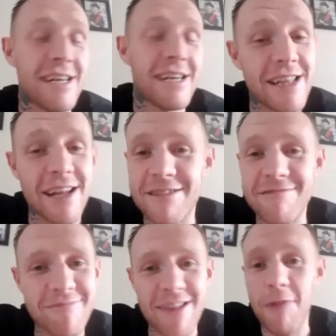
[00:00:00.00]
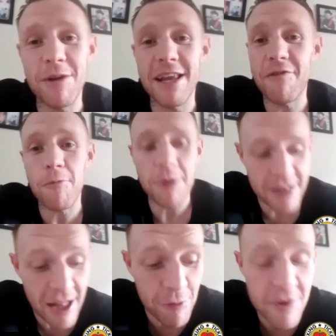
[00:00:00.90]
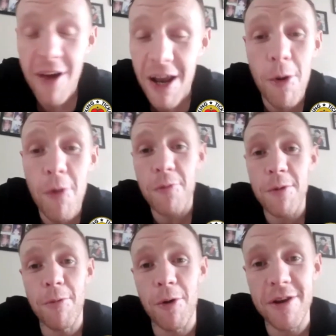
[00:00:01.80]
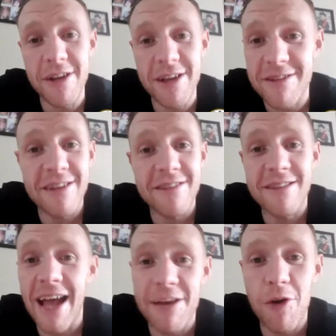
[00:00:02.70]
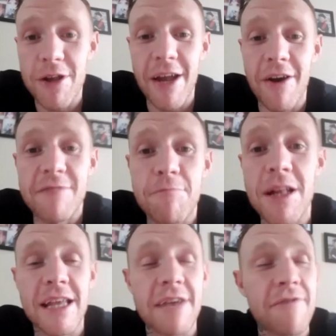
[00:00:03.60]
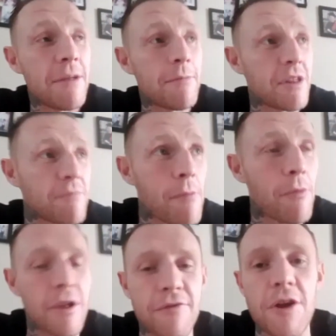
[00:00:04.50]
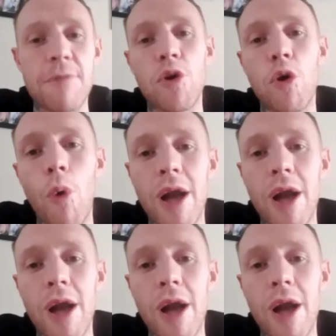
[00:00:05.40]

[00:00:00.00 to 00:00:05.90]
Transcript: that will never be. That's what it's all about for me. But is that right there? Is giving him these memories for him to go on